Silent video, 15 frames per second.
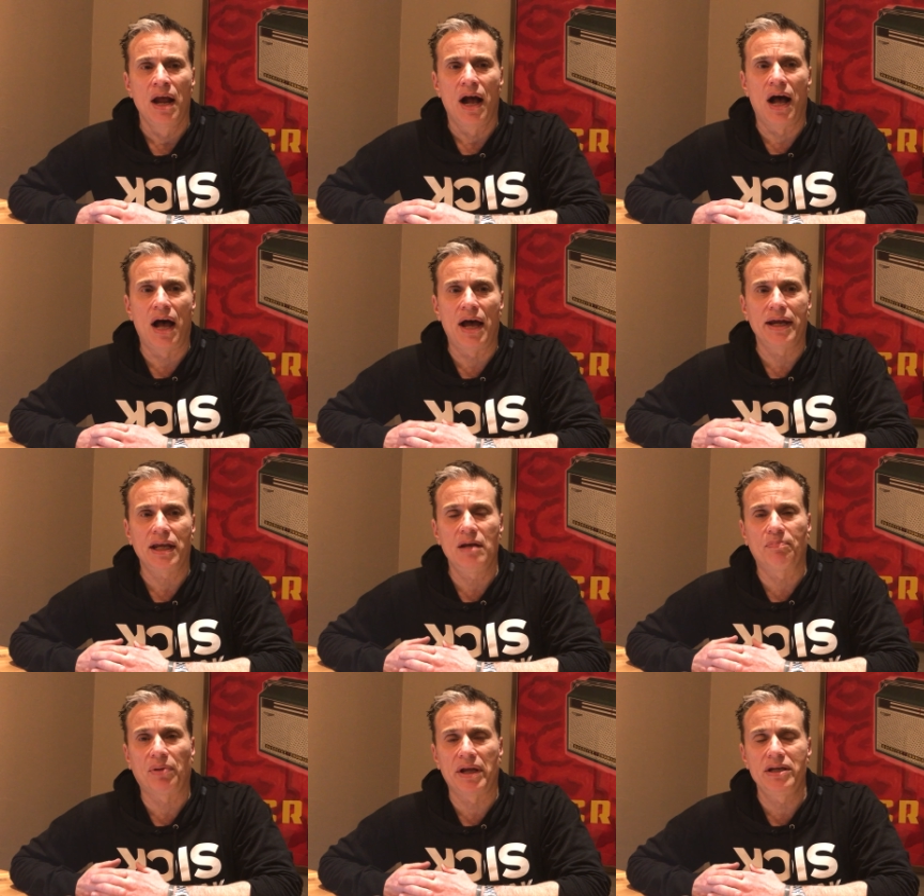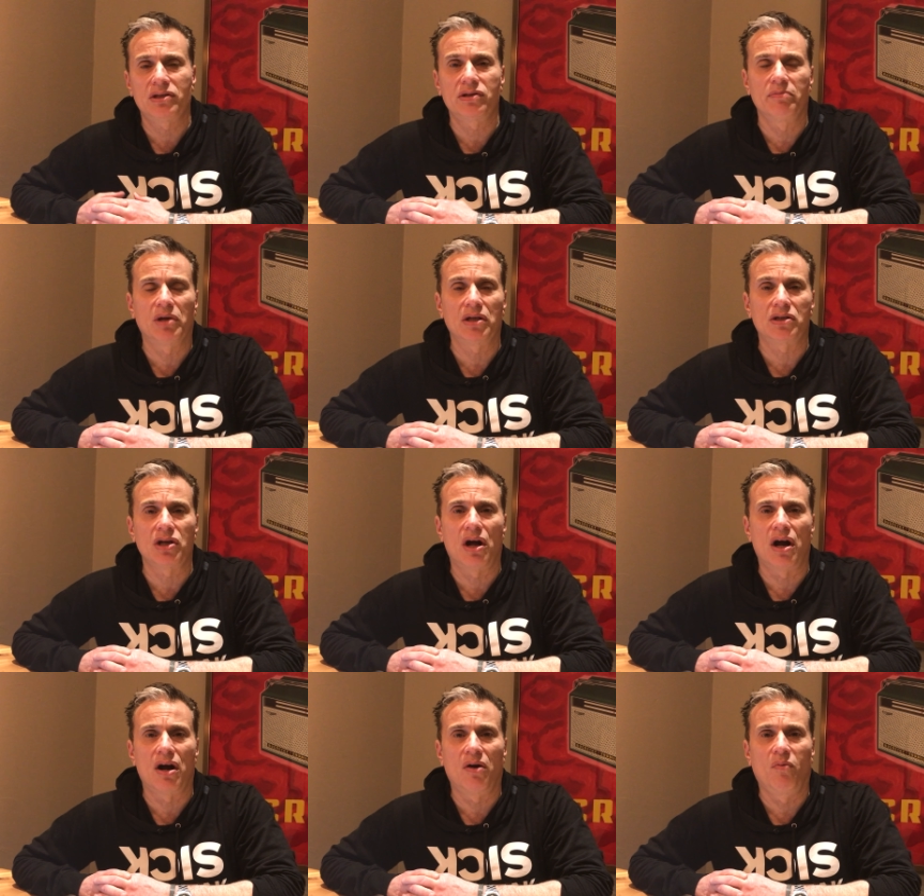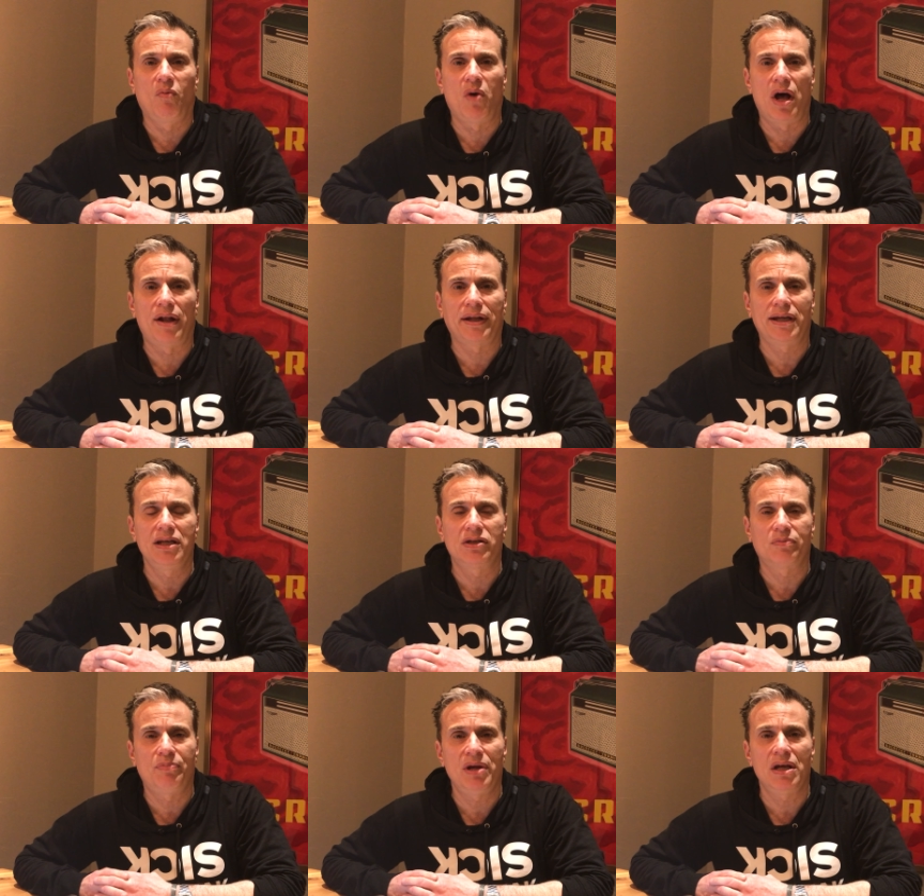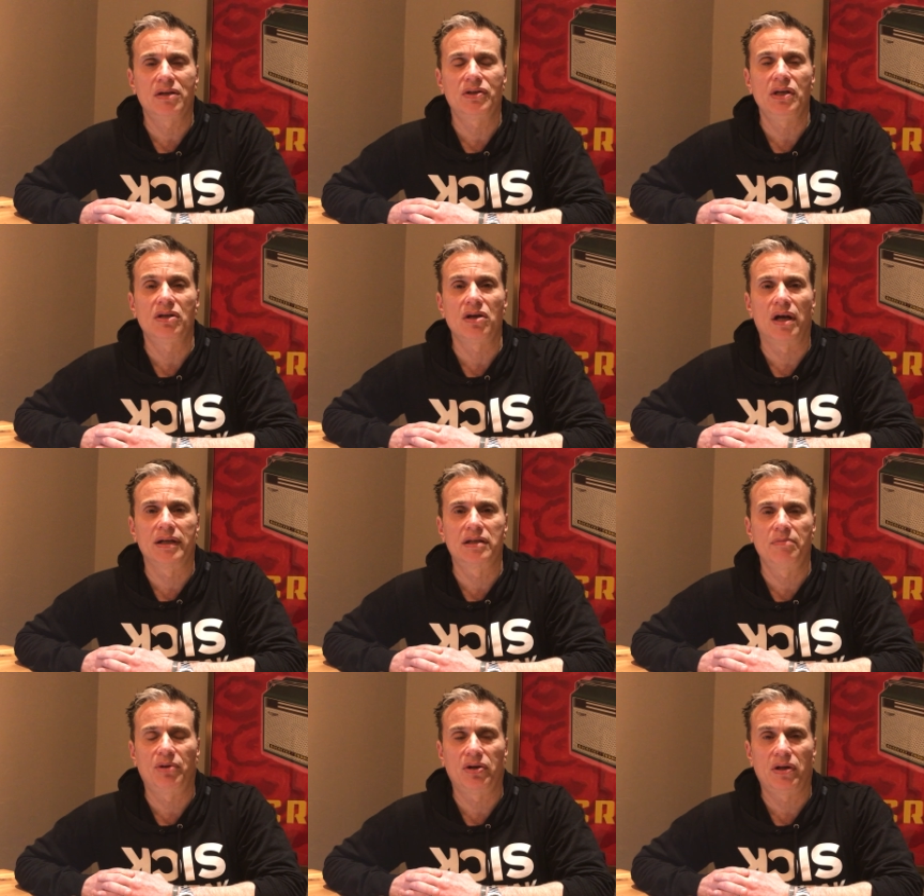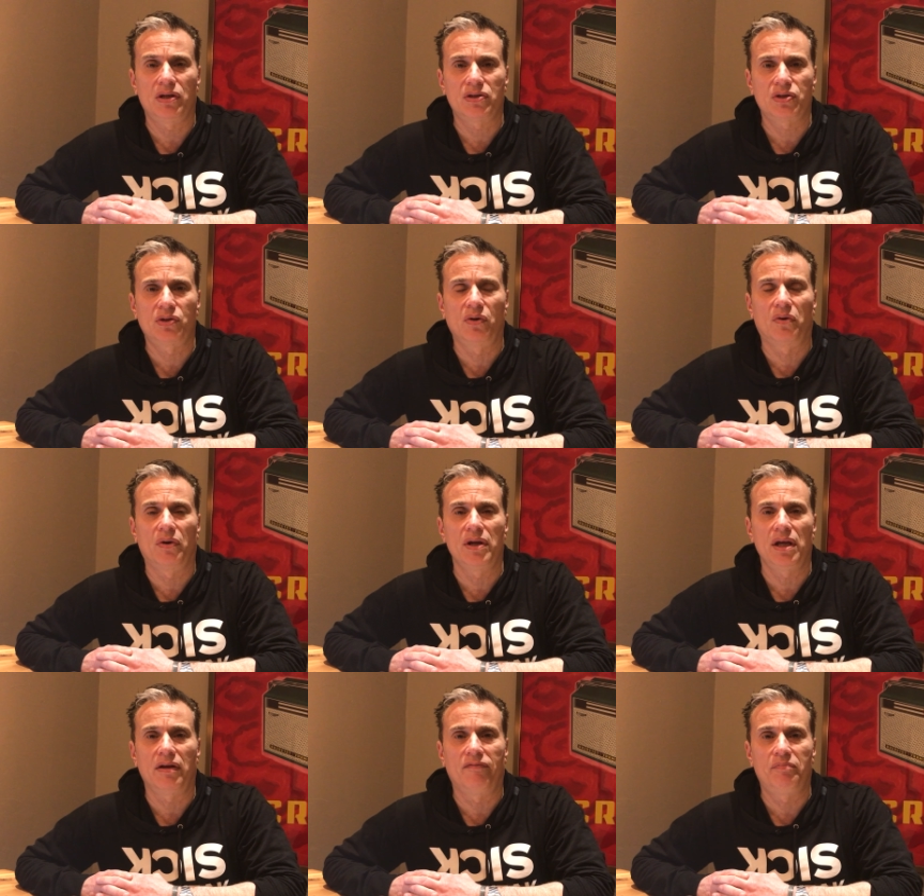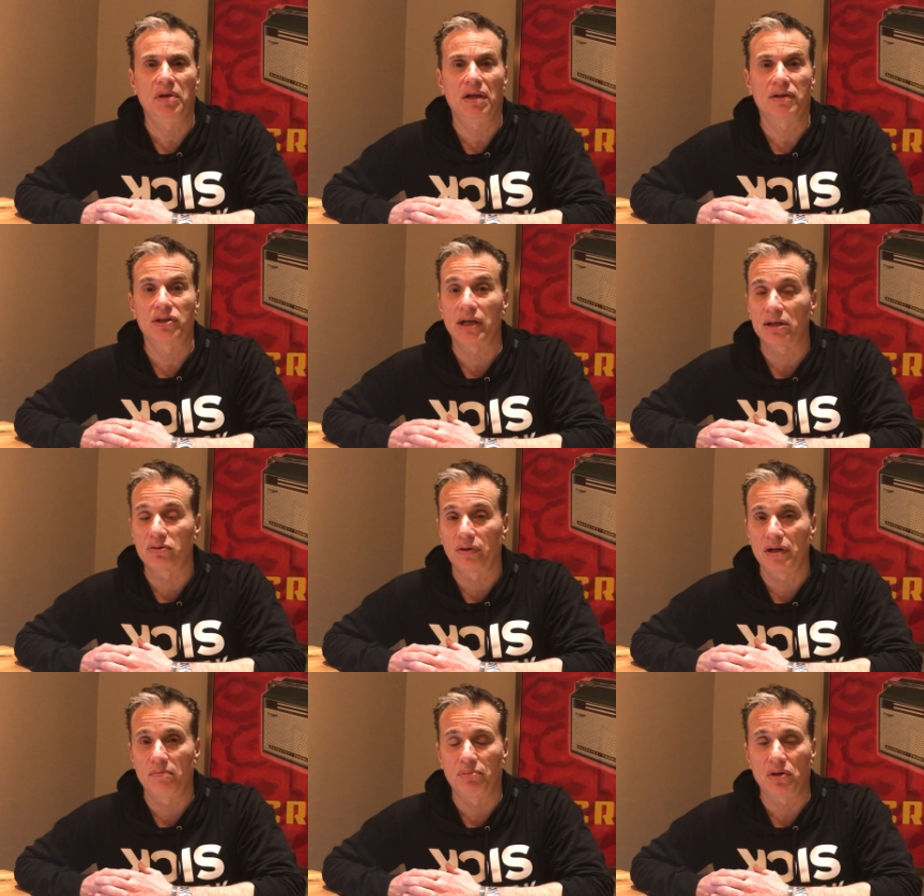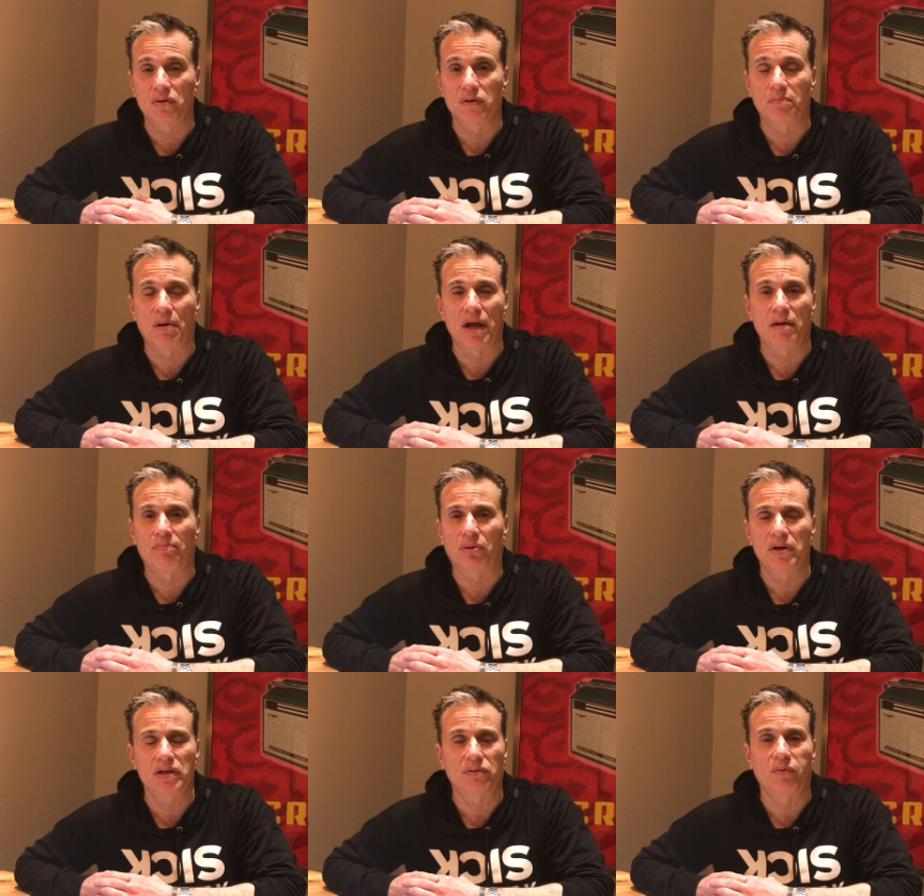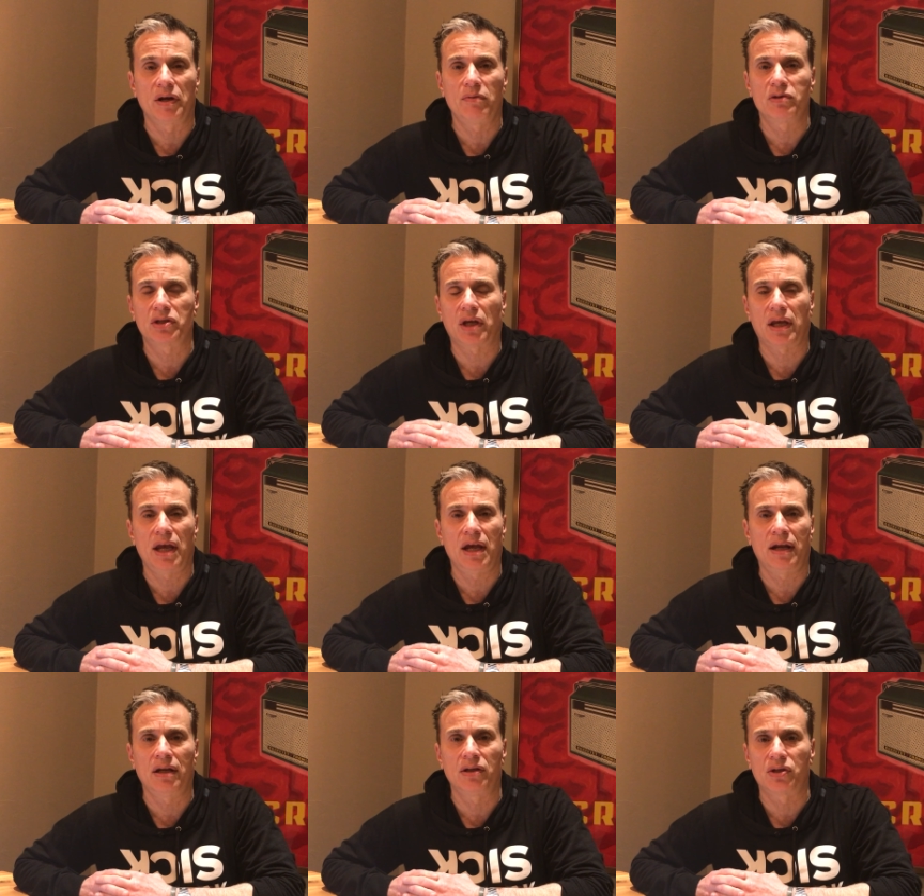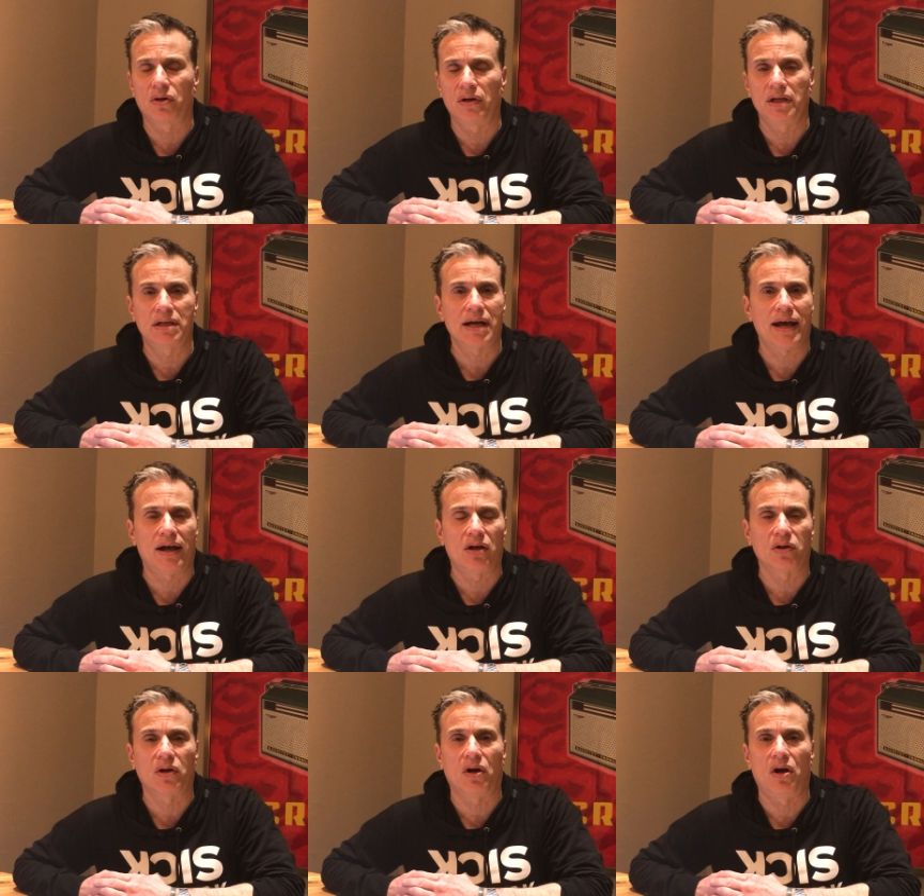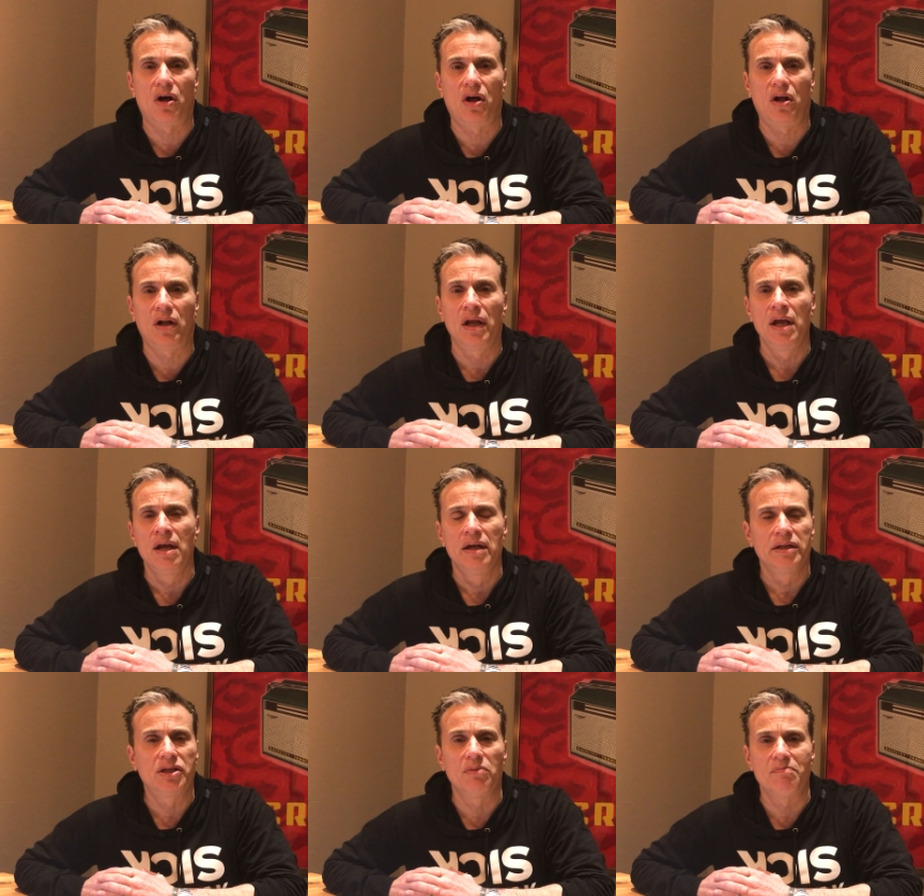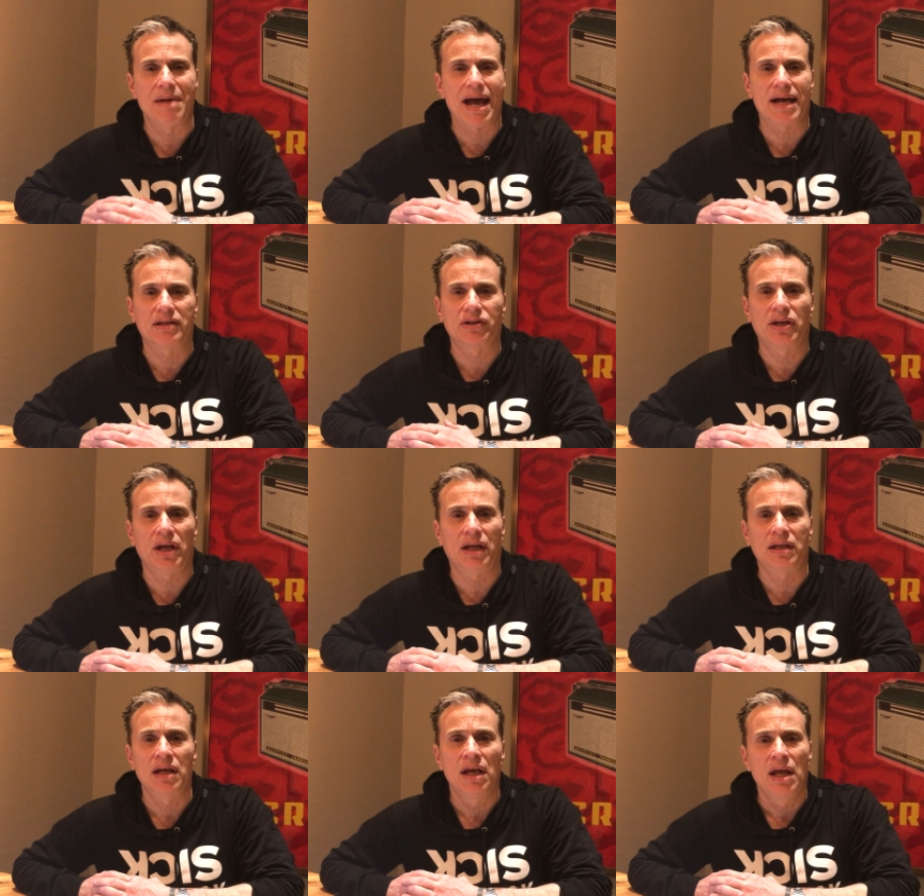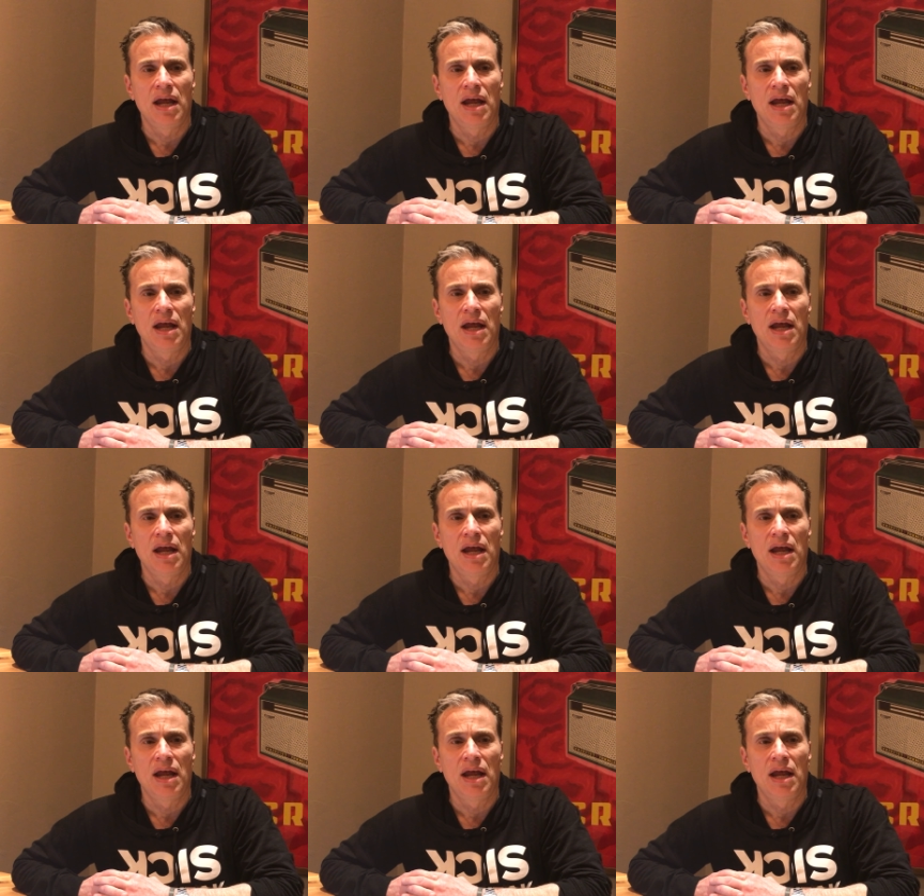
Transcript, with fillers: Uh, he plays some guitar while he speaks. He talks about his story of being sexually abused by a priest when he was a kid and turning to alcohol to mask it.